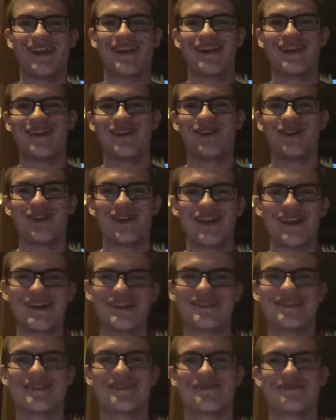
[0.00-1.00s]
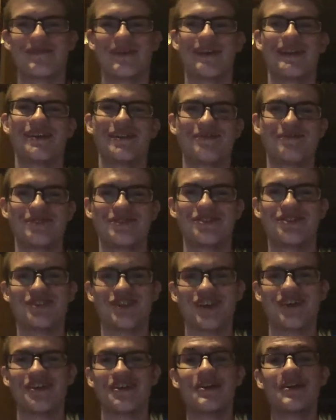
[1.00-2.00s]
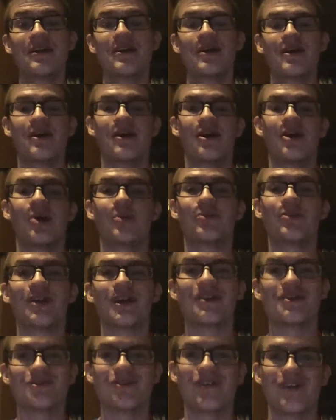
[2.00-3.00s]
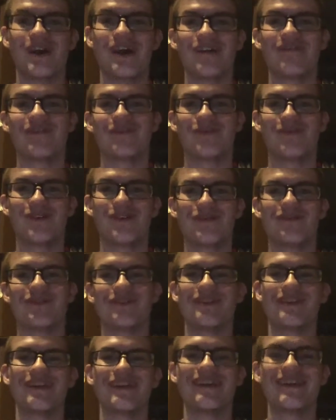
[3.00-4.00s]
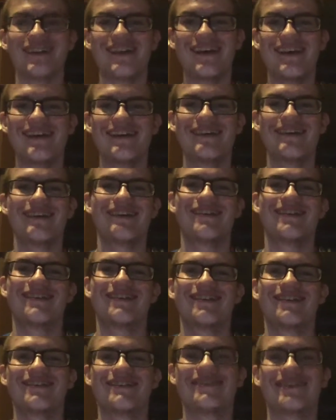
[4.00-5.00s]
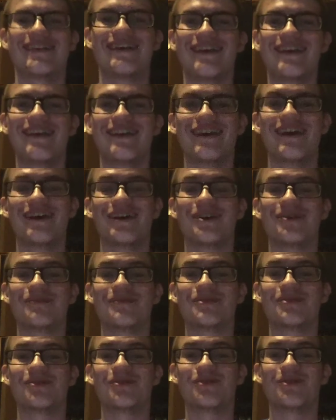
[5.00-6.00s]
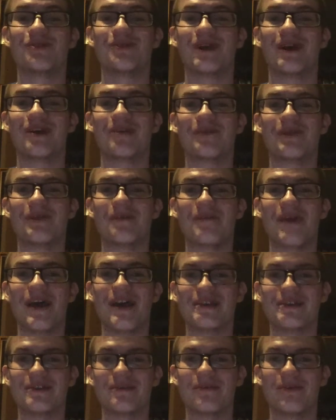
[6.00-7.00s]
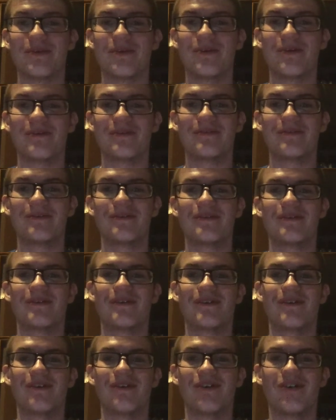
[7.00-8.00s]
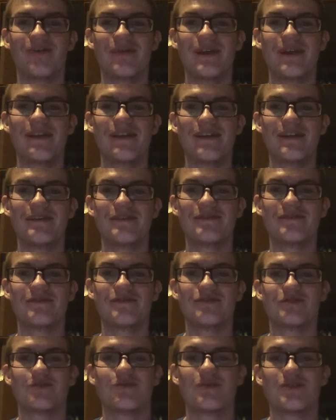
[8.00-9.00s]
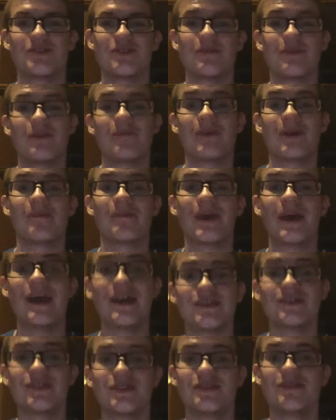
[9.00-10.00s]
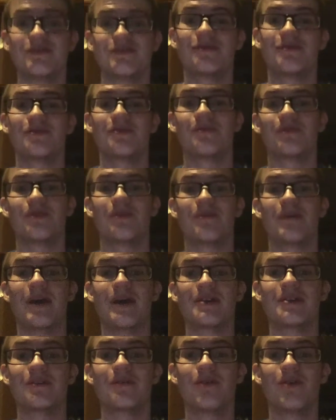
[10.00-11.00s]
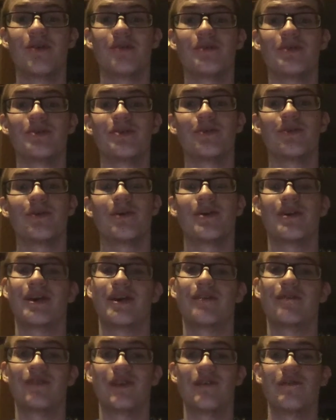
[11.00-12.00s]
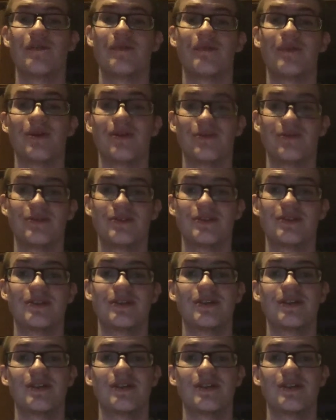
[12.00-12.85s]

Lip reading: Hello, class. My name is Jared. I hope you guys are all having a wonderful day today. Today, I am showing you how to play basketball. All my life, sports have been my passion, with basketball being the one I've loved the most.